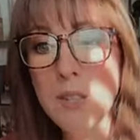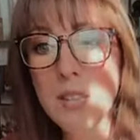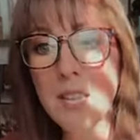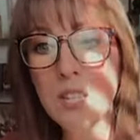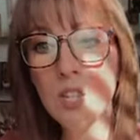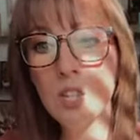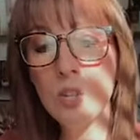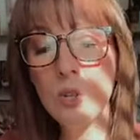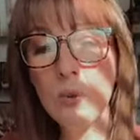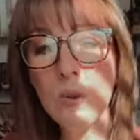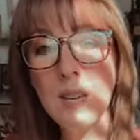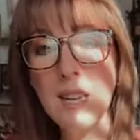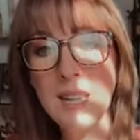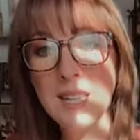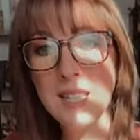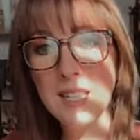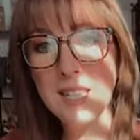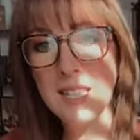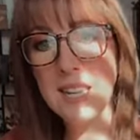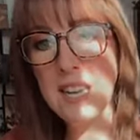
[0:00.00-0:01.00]
what that's
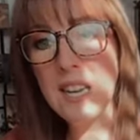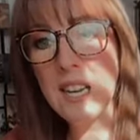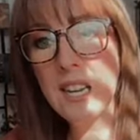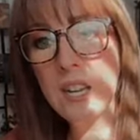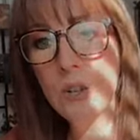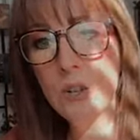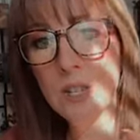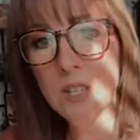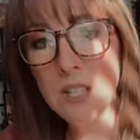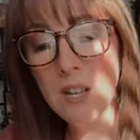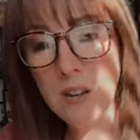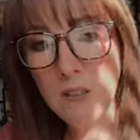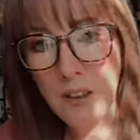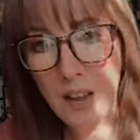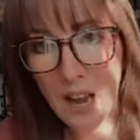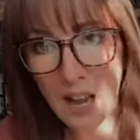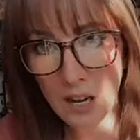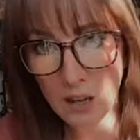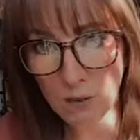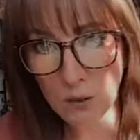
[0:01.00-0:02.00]
doing is it's getting
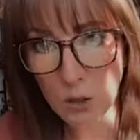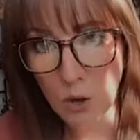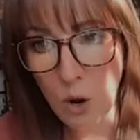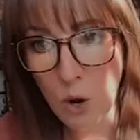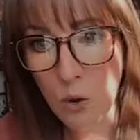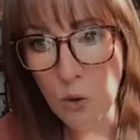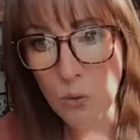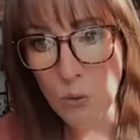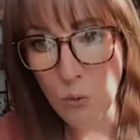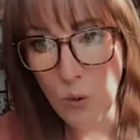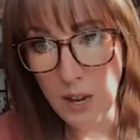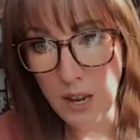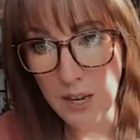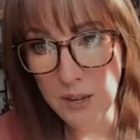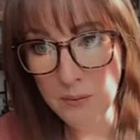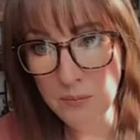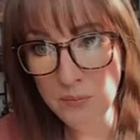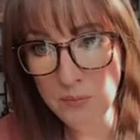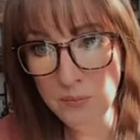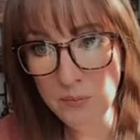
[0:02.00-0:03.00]
yourself out of your own
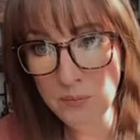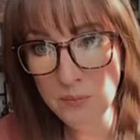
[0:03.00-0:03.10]
way